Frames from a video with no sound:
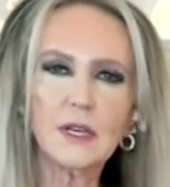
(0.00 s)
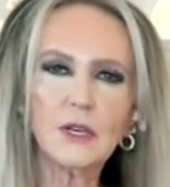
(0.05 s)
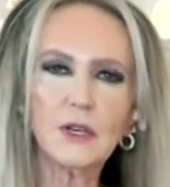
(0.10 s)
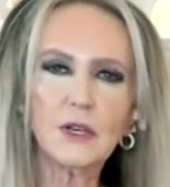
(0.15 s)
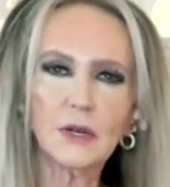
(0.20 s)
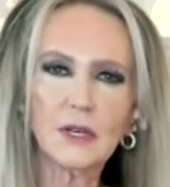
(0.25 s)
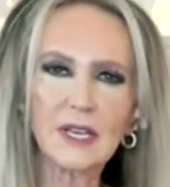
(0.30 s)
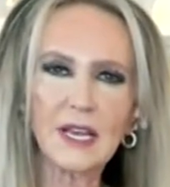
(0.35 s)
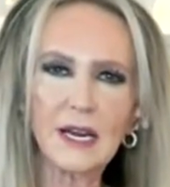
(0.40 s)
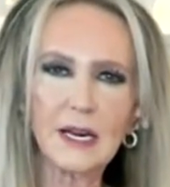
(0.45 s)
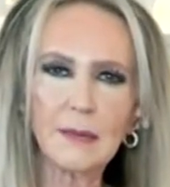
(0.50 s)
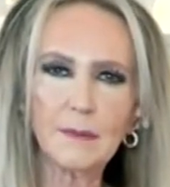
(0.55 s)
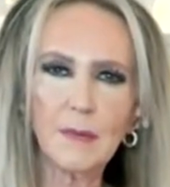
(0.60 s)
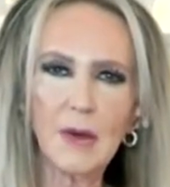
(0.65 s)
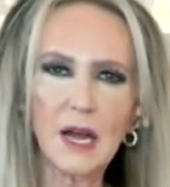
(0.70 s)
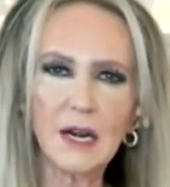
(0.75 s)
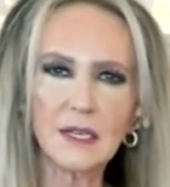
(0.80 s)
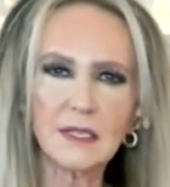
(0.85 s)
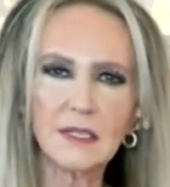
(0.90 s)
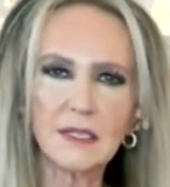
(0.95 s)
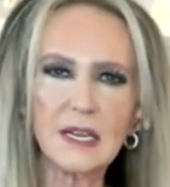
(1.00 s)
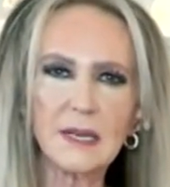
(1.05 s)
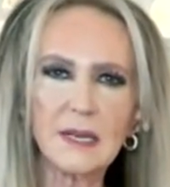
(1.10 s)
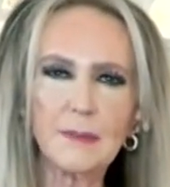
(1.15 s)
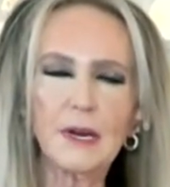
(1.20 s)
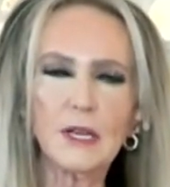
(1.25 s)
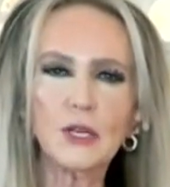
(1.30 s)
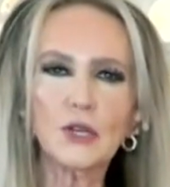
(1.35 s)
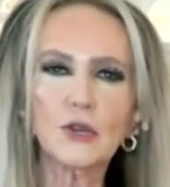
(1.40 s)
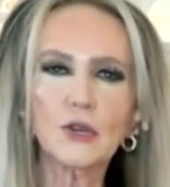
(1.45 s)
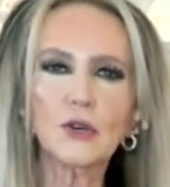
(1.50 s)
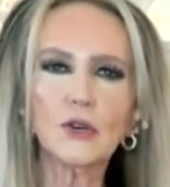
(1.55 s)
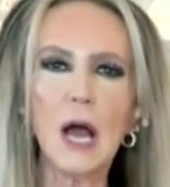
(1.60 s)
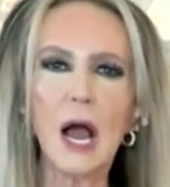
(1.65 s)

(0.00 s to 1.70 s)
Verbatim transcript: that you're getting modesty, but you're